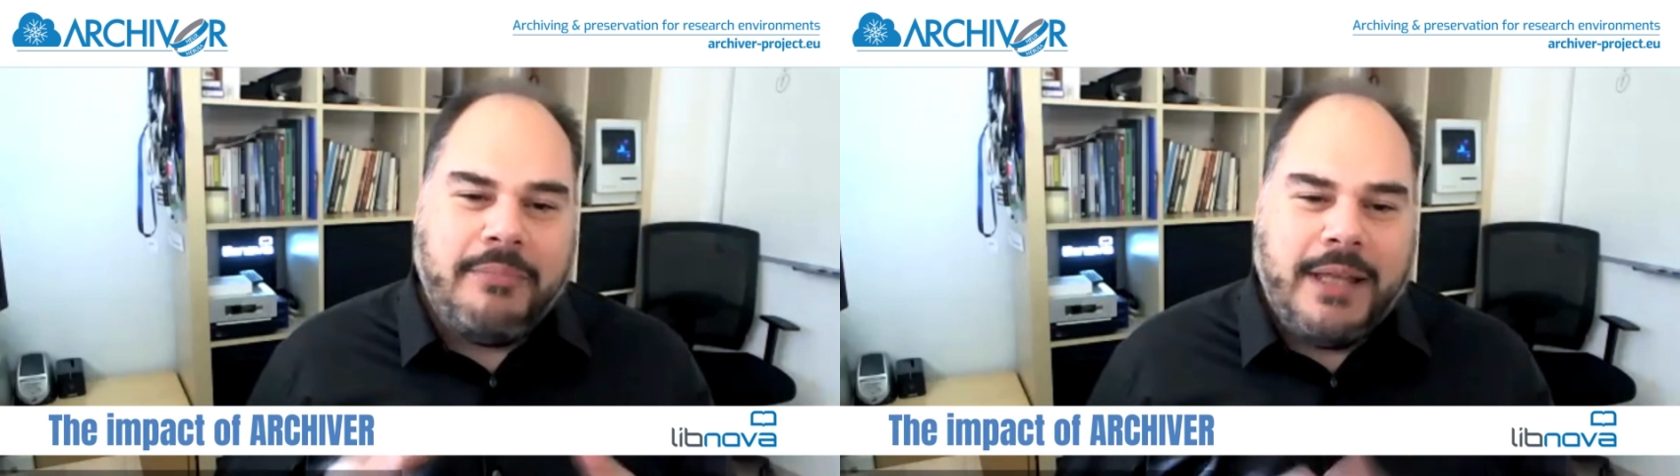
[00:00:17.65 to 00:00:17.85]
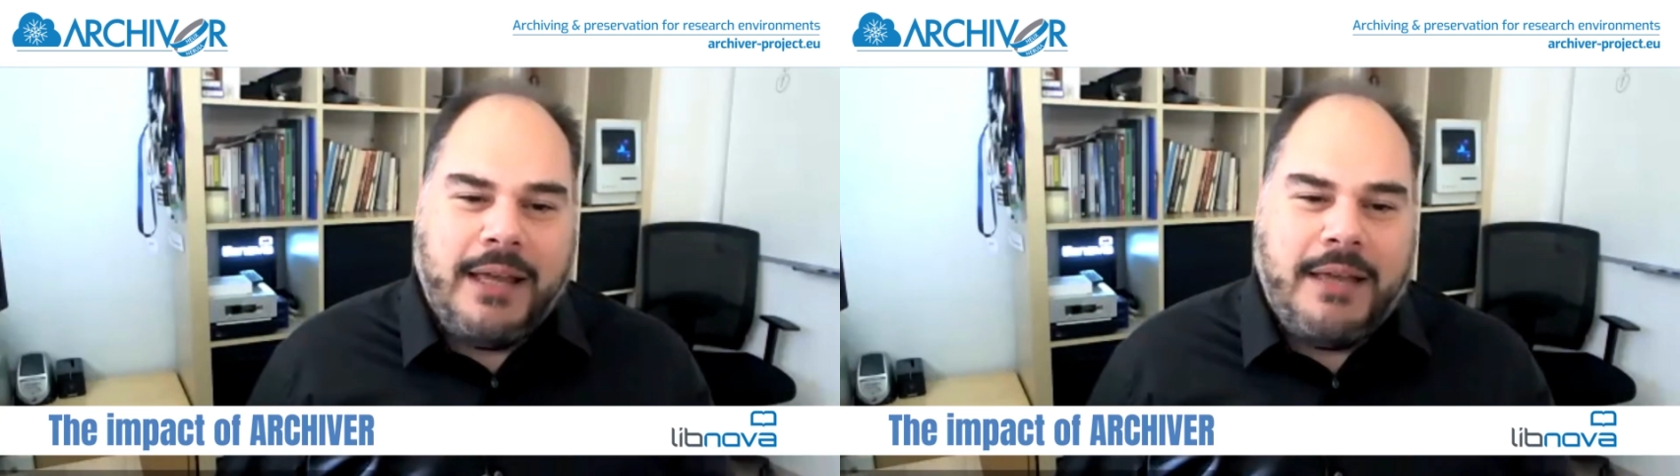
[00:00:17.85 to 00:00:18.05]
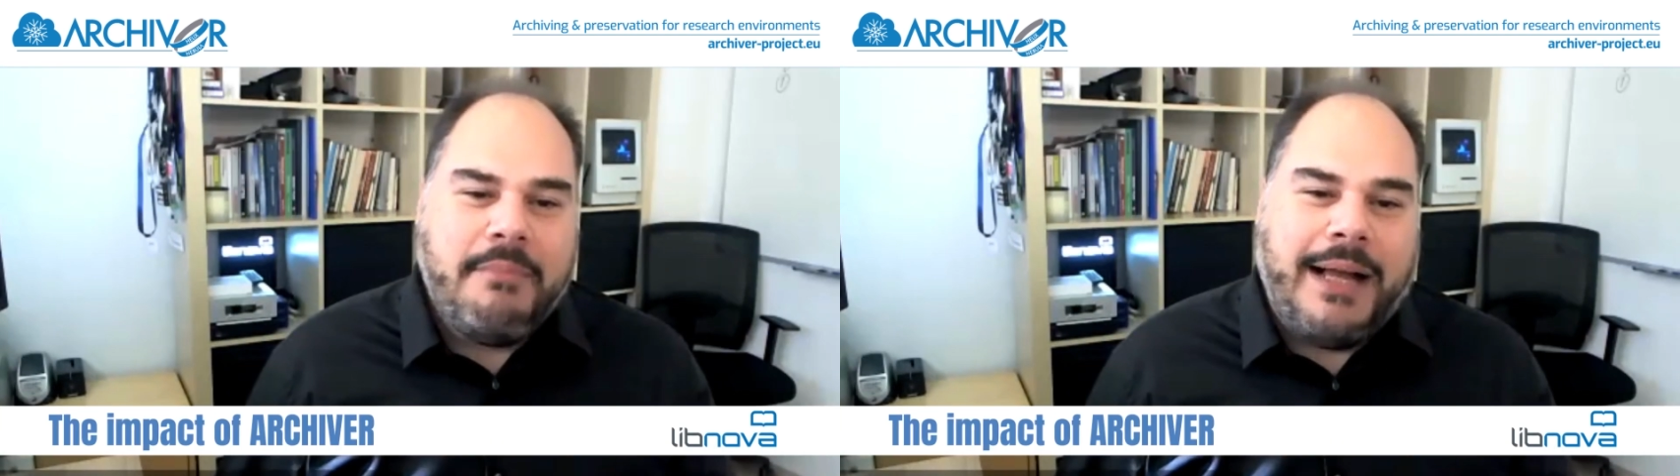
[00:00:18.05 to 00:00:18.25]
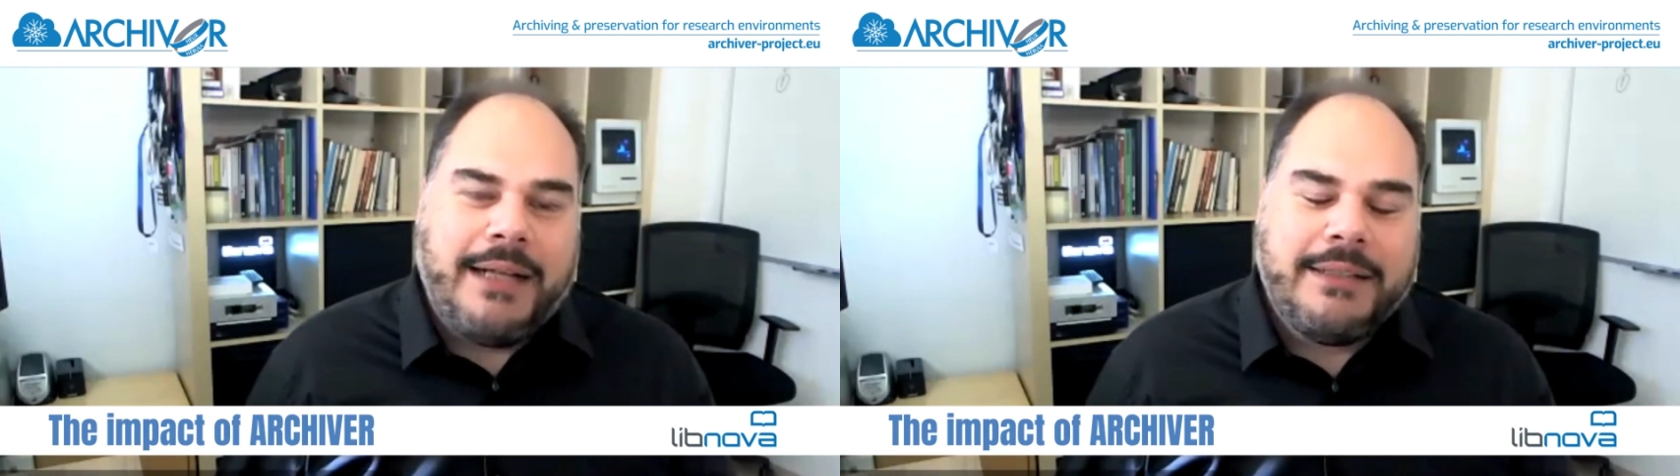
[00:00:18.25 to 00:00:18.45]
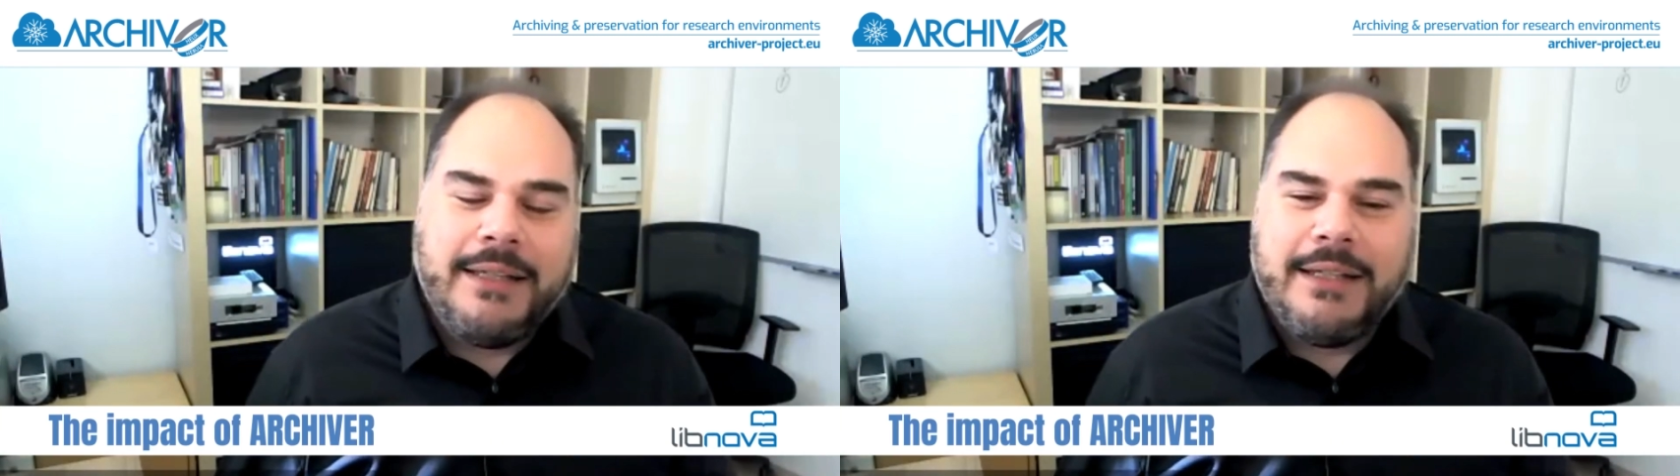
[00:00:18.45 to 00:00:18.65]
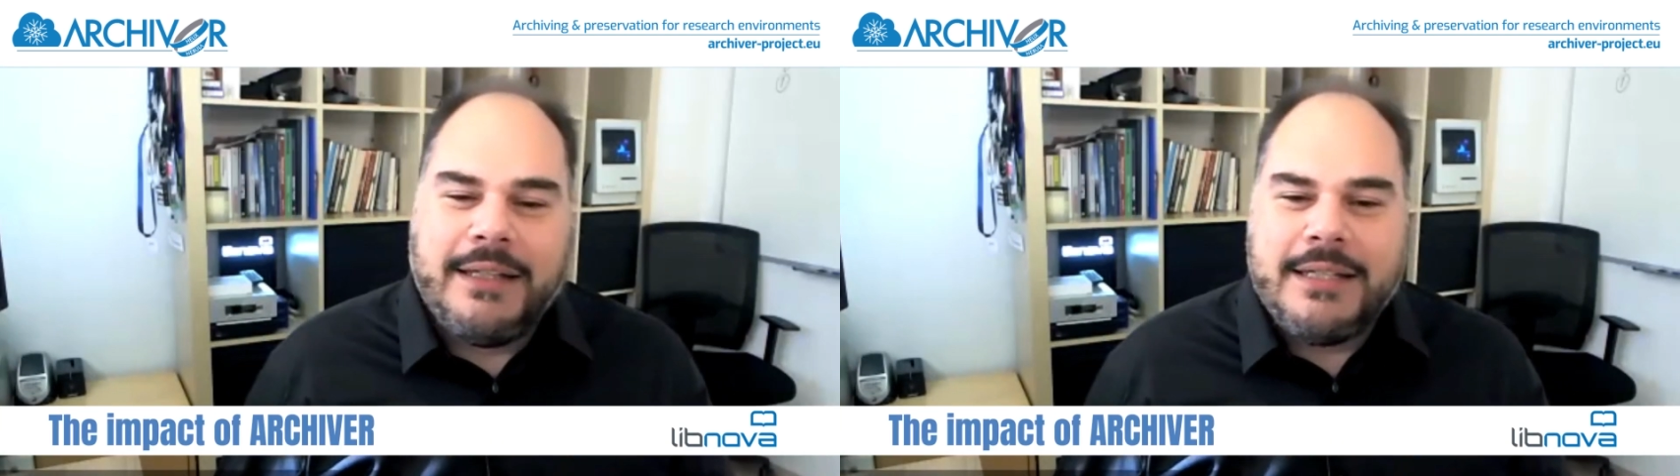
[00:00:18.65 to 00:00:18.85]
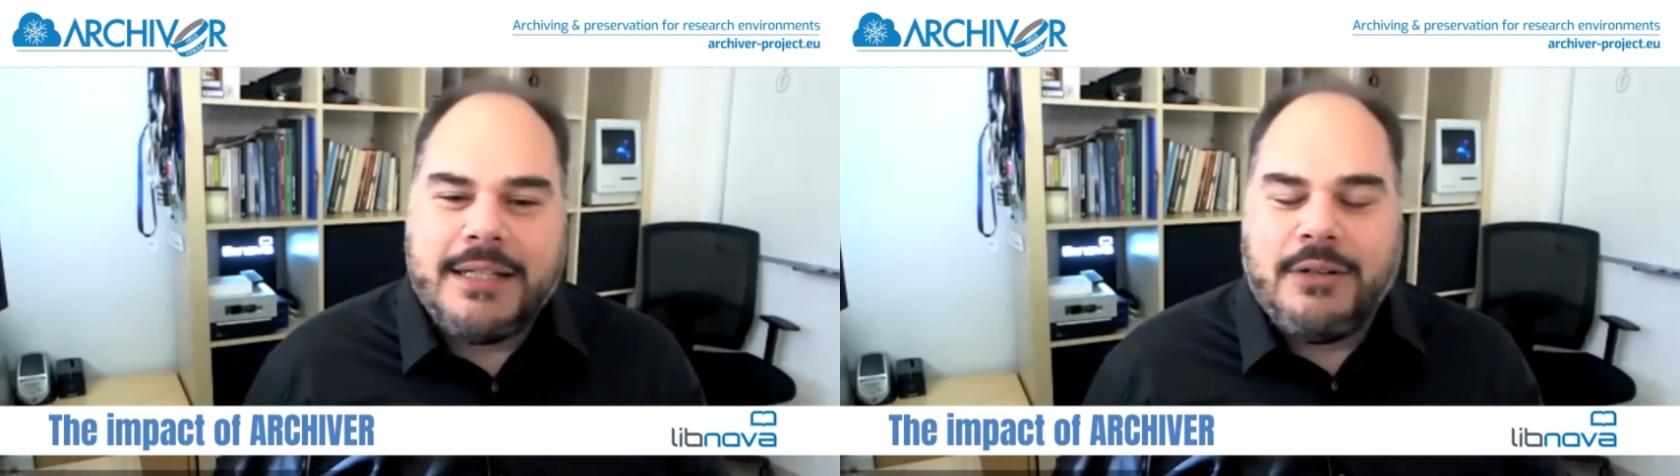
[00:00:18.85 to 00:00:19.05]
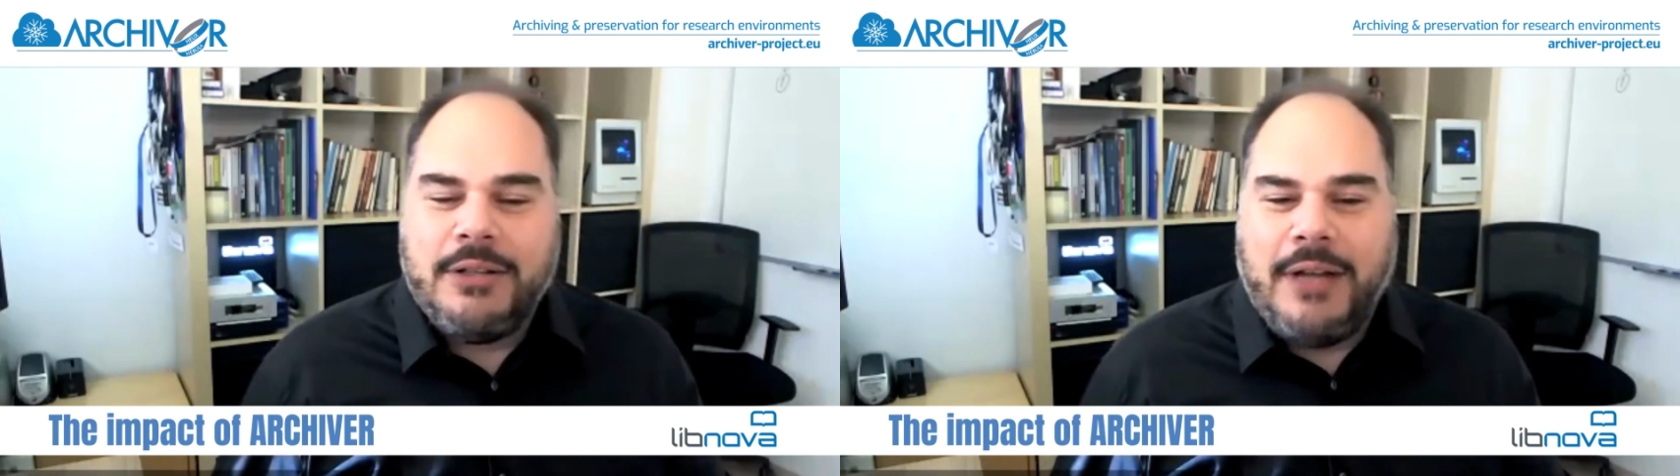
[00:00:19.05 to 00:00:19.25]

the, impact that this is going